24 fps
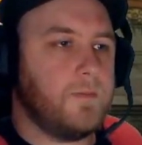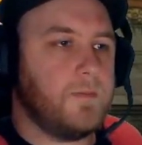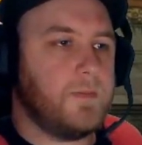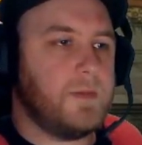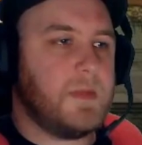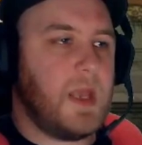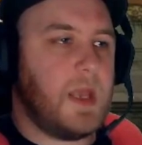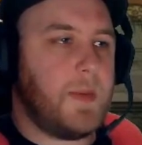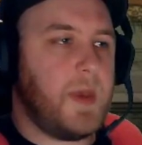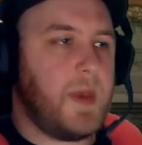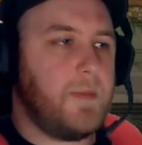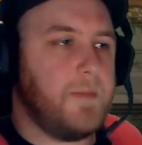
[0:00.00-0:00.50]

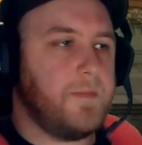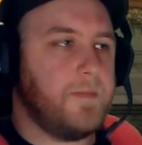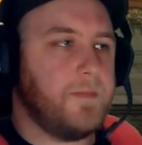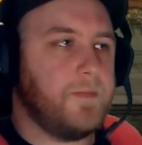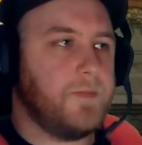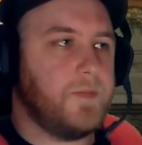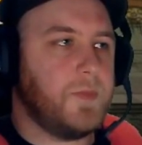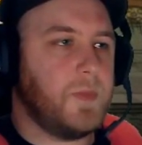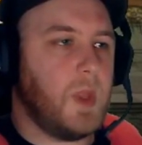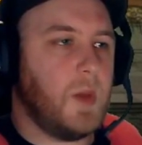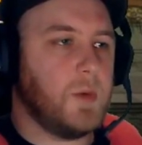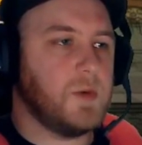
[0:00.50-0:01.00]
Damn it.
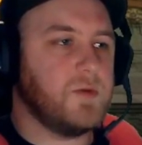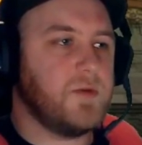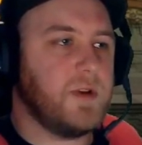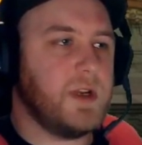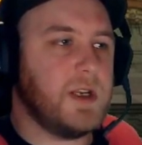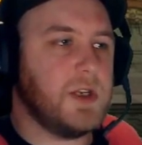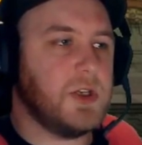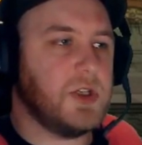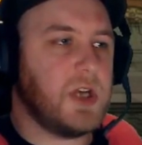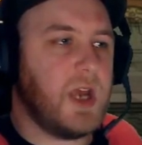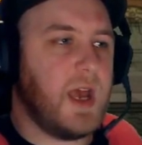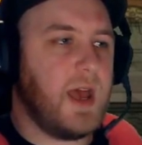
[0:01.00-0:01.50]
I was
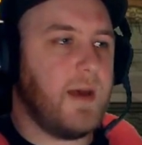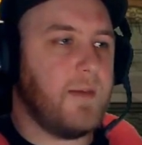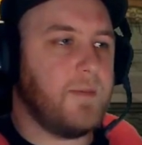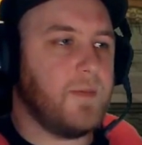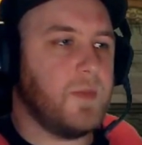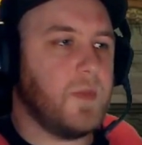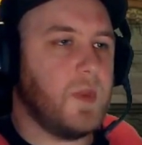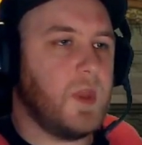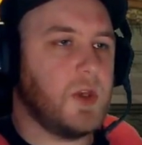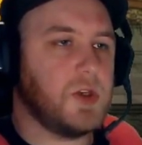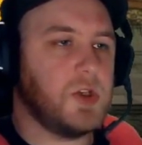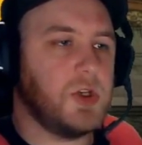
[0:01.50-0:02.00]
reading chat.
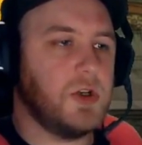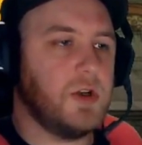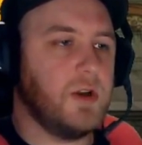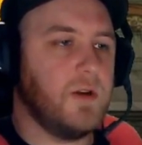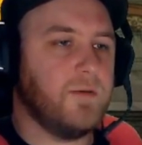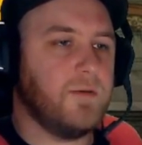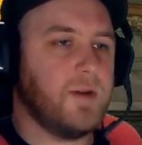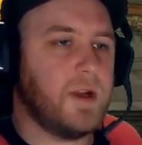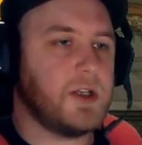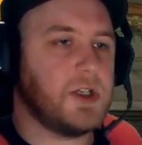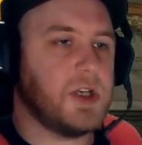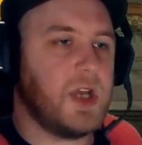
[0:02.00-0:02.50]
I shouldn't
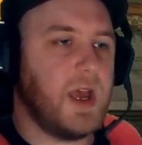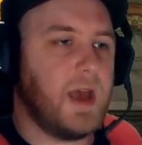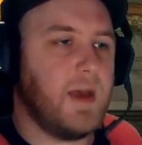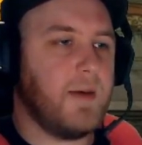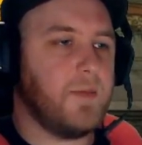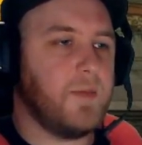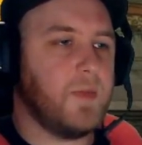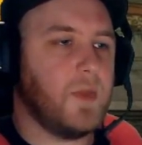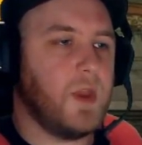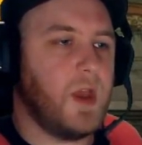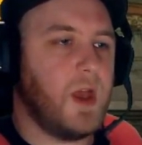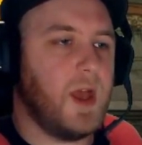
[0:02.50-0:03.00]
have read chat.
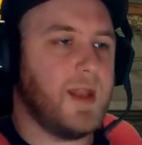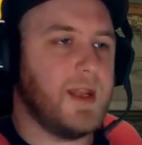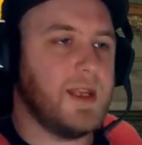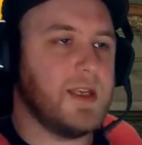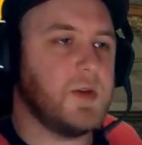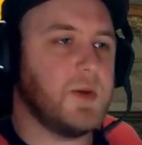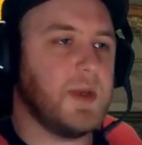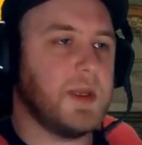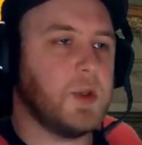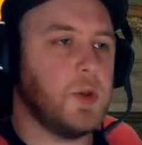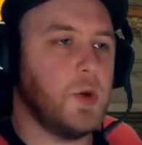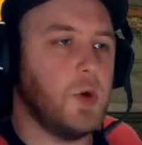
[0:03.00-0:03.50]
I need
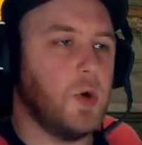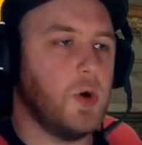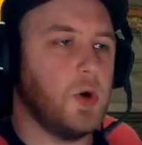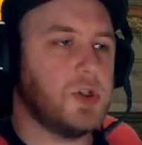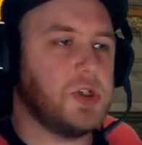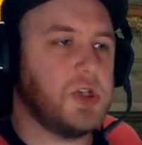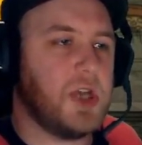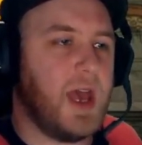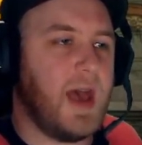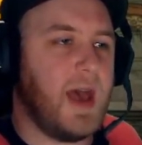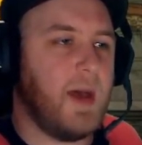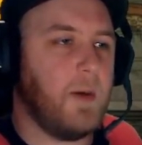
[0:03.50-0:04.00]
to ignore
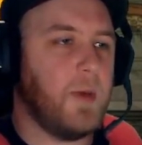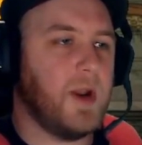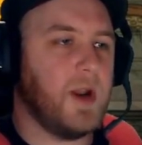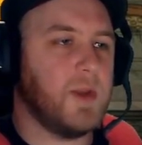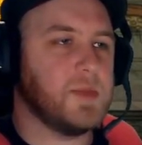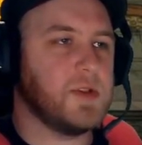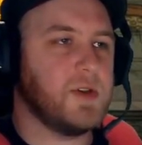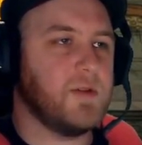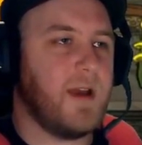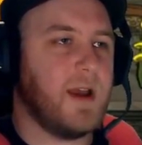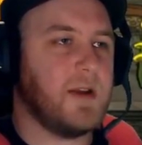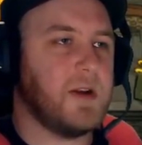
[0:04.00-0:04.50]
chat when I'm
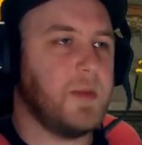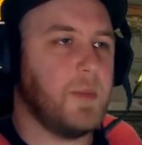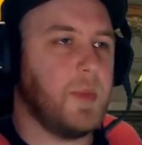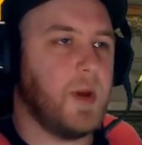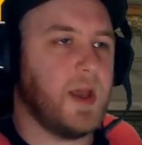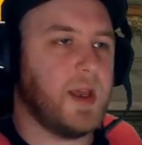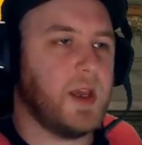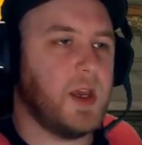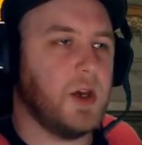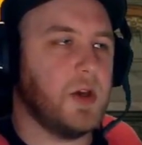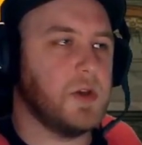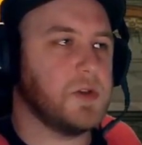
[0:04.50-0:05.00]
surrounded by
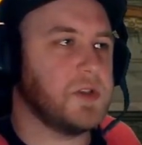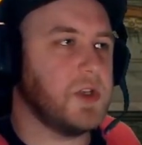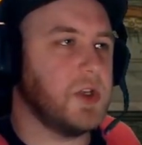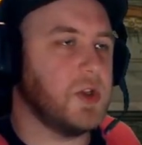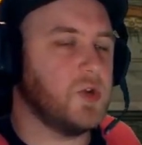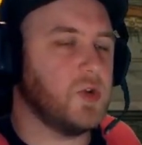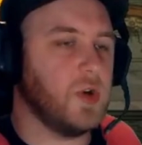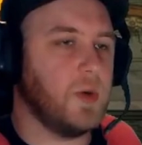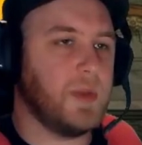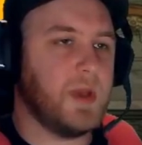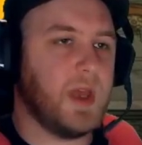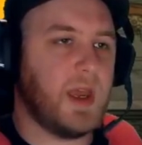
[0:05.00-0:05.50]
girls that are
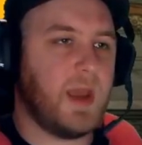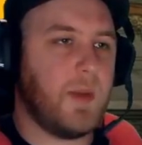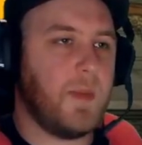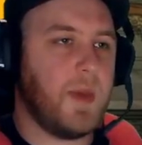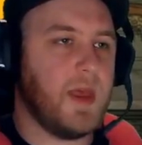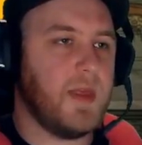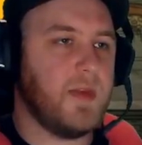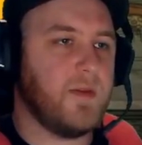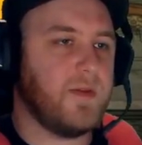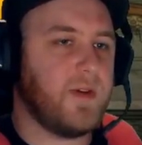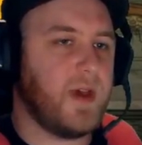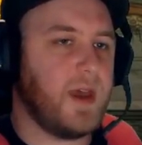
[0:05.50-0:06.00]
drop kicking me
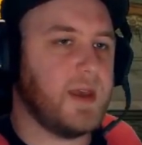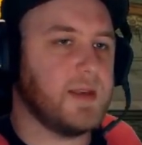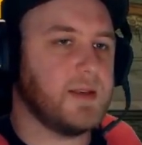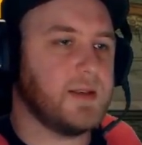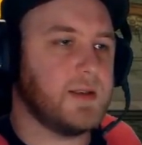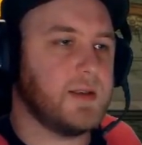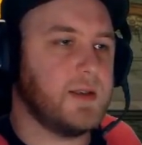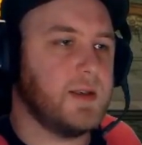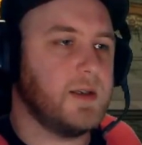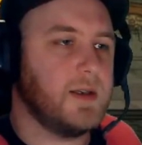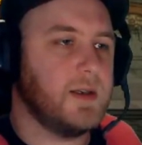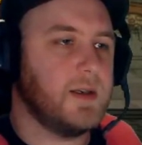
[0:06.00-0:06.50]
in the face.
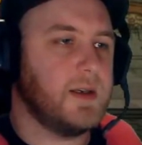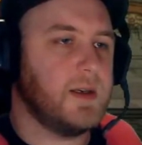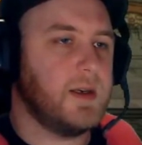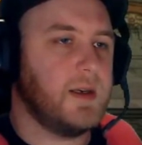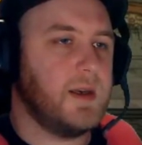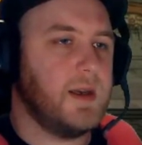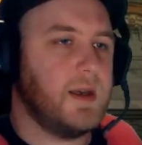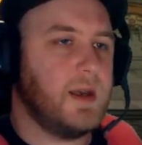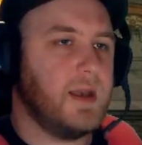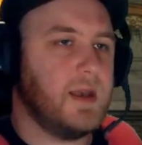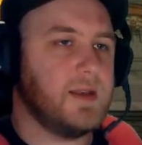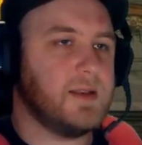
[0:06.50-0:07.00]

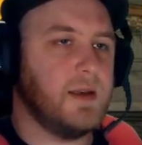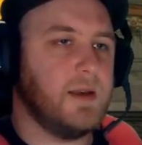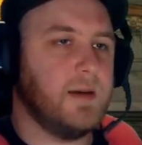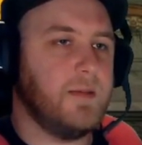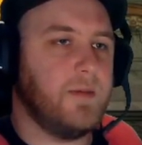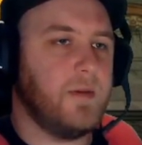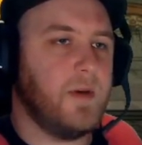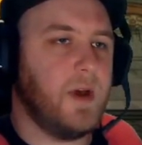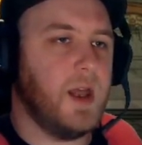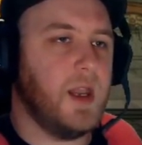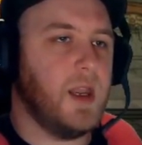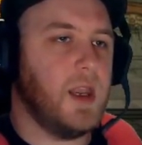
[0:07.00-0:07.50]
That's
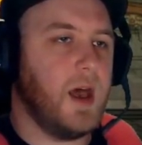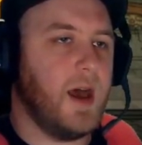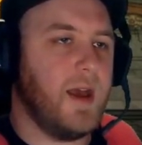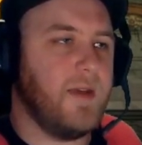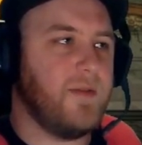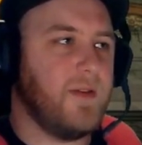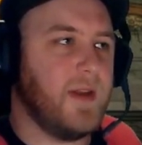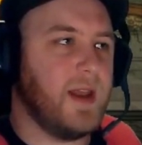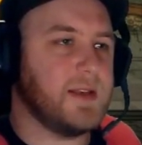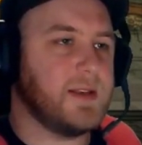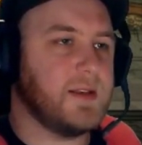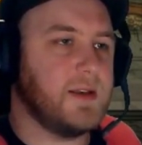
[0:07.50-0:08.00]
a
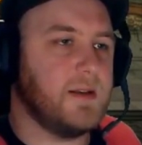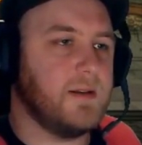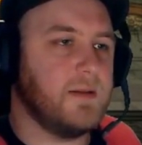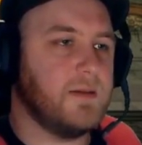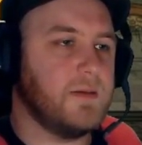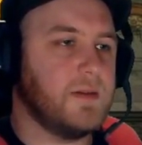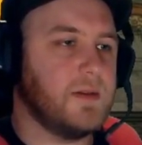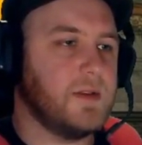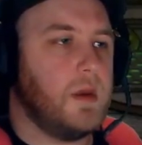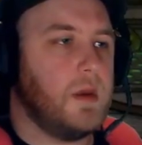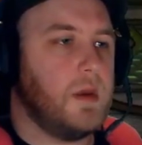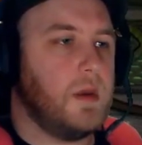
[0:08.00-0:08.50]
life lesson.
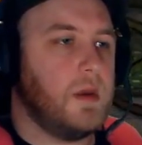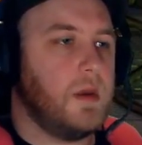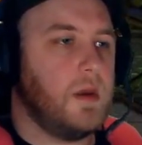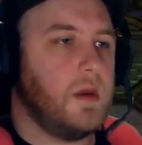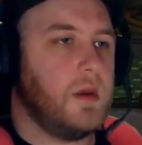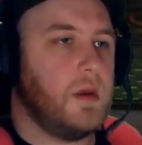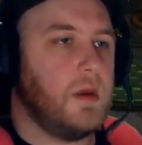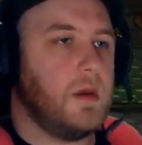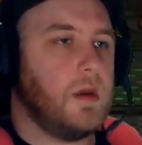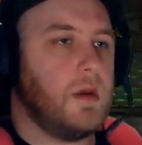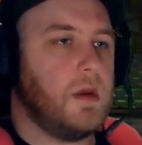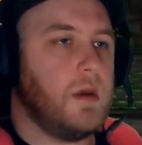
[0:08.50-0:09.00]

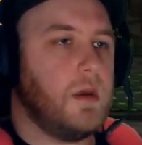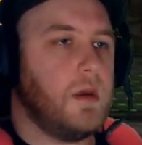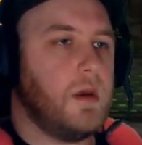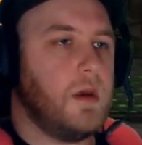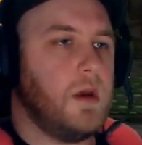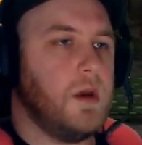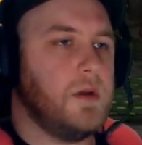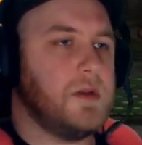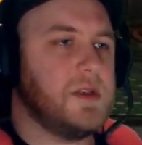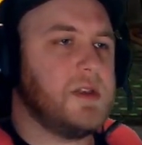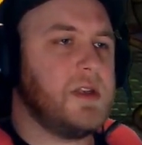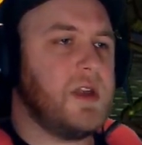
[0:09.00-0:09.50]

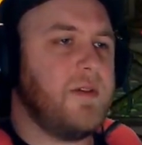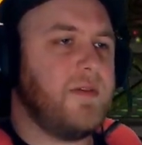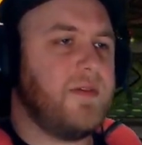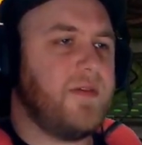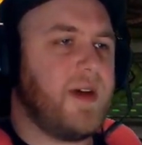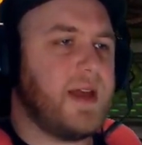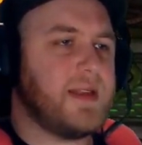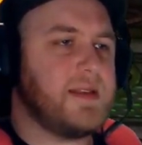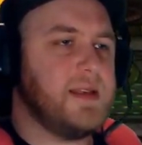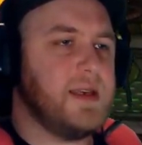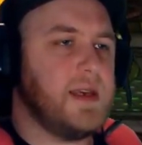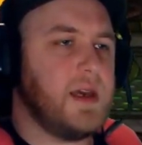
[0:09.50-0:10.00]
Oh, doesn't a
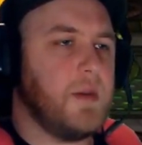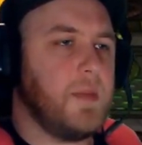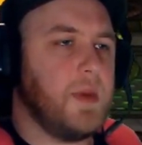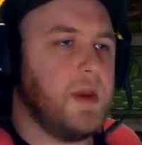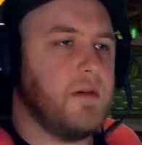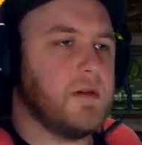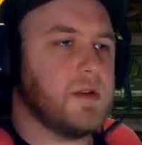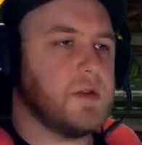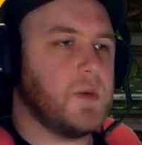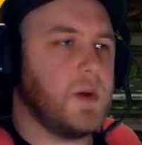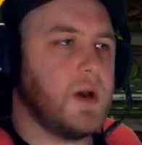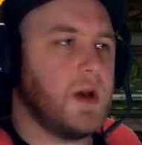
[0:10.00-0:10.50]
fatty come here
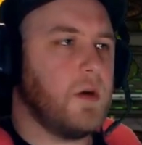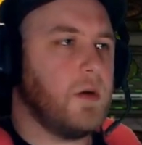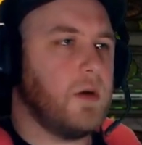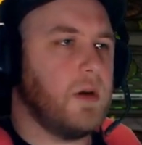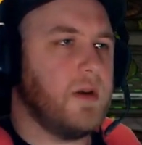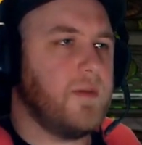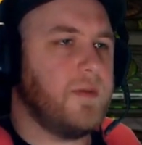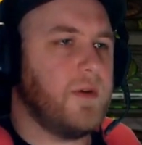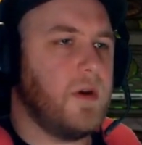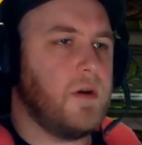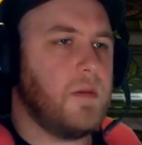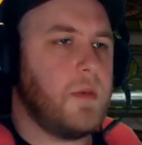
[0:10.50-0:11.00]
as well?
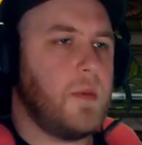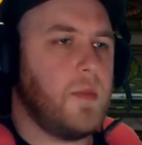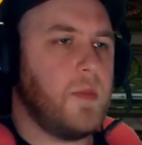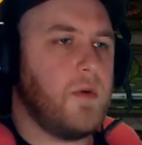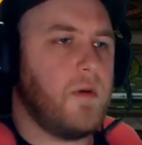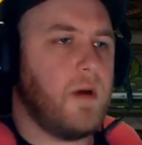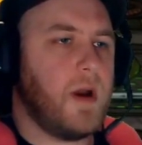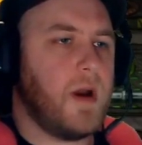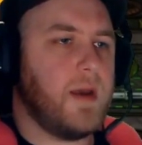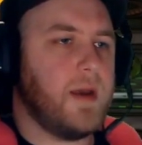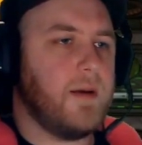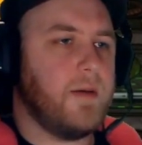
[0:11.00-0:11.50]
If I remember
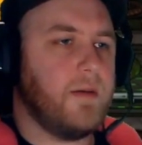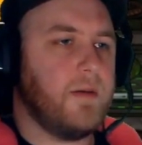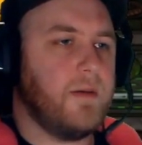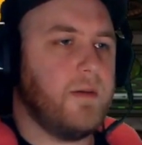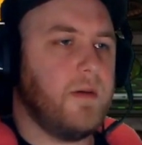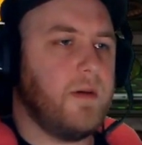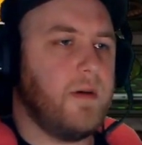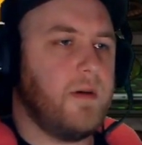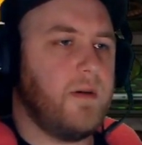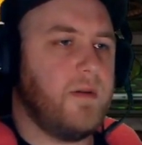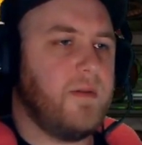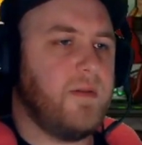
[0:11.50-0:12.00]
right,
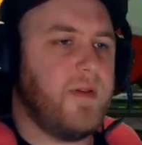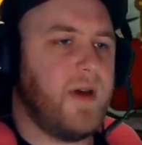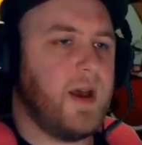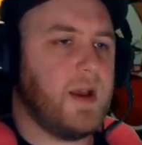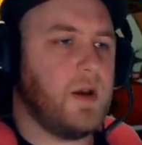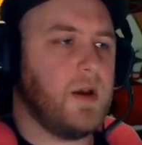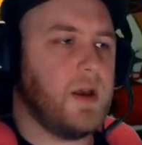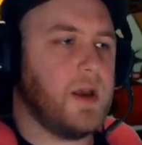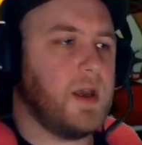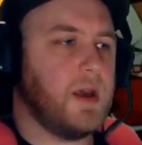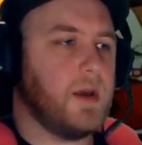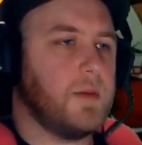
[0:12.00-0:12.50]
the fat
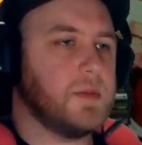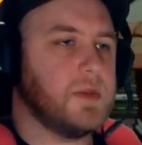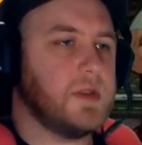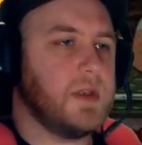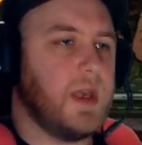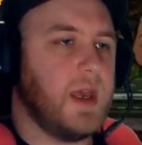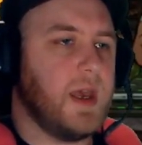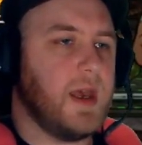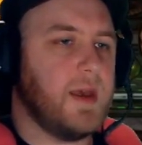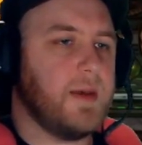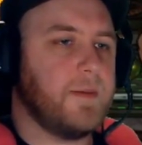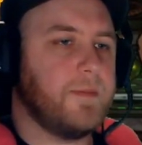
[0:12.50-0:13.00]
guy comes.
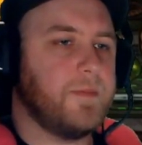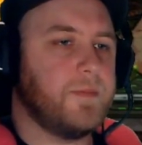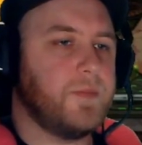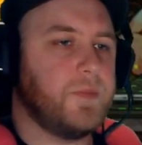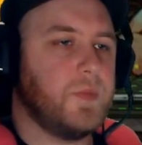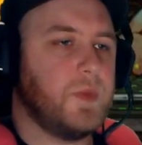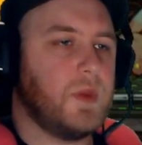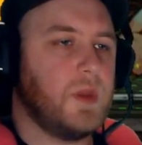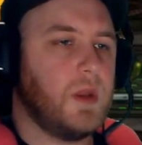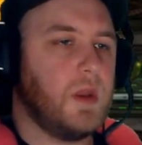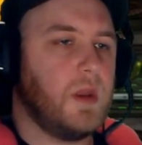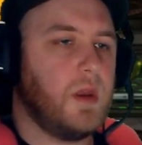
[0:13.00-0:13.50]
Yeah.
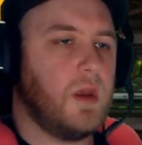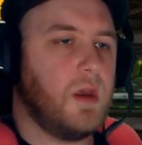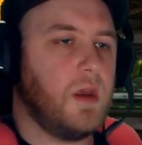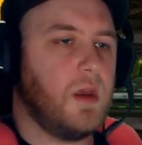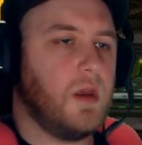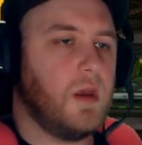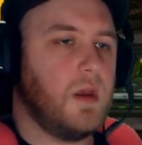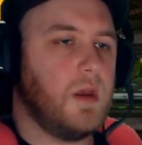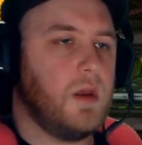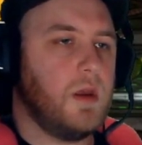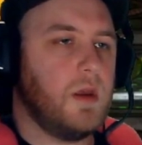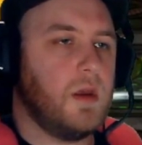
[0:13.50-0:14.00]

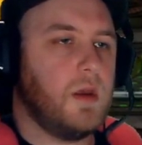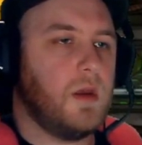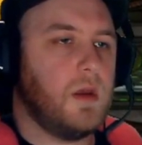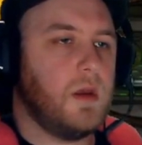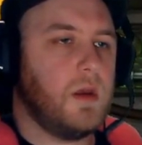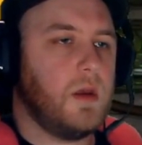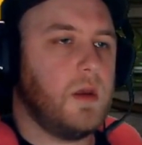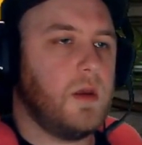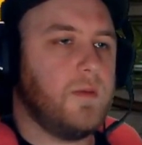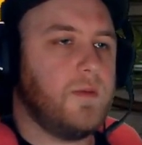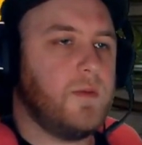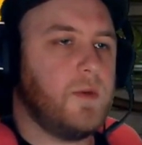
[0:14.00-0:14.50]

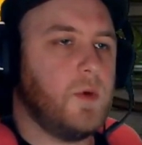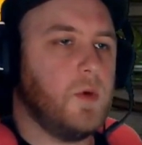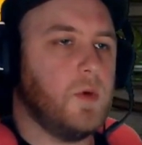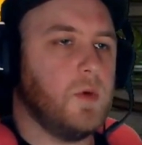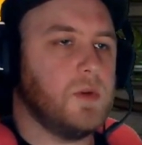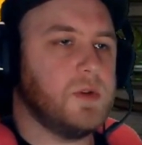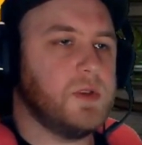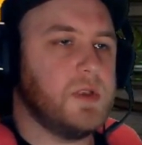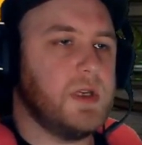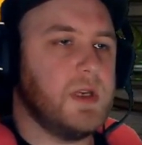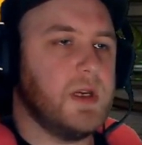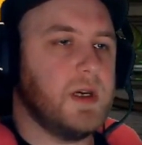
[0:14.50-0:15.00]
Of
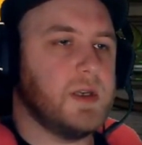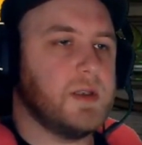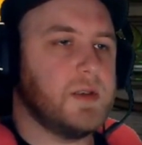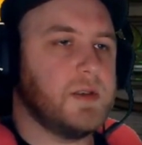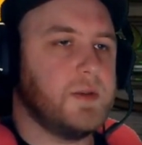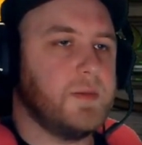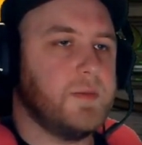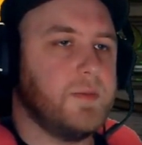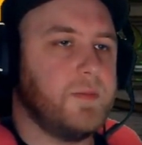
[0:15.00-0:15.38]
course he does.